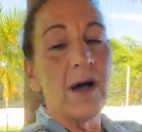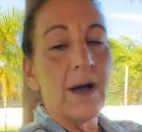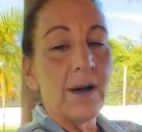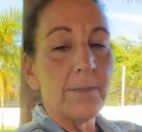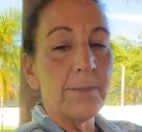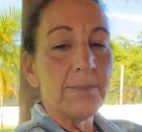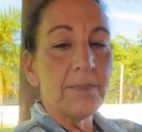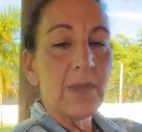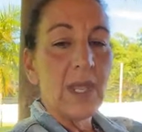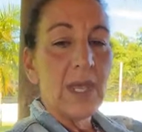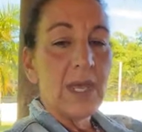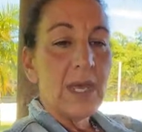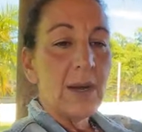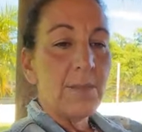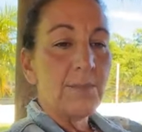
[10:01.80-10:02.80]
of
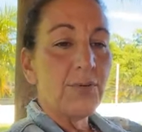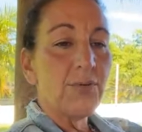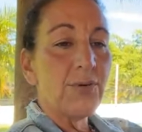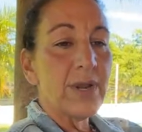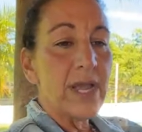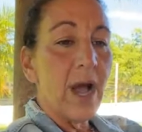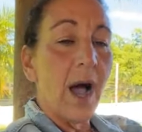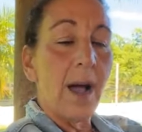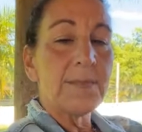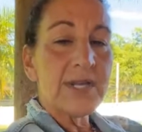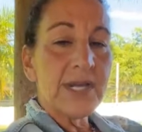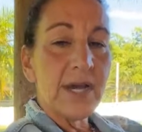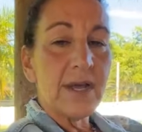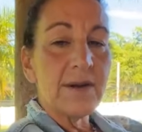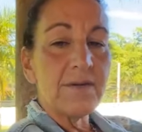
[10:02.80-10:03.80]

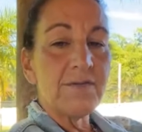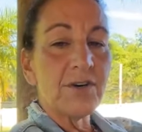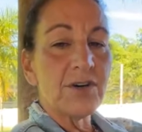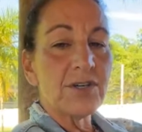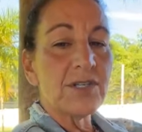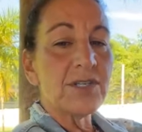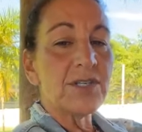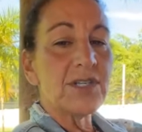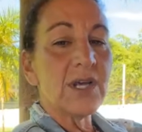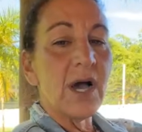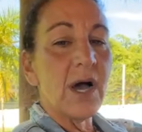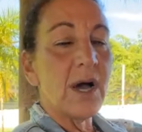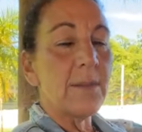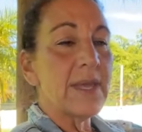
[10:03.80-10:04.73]
pre-op done first.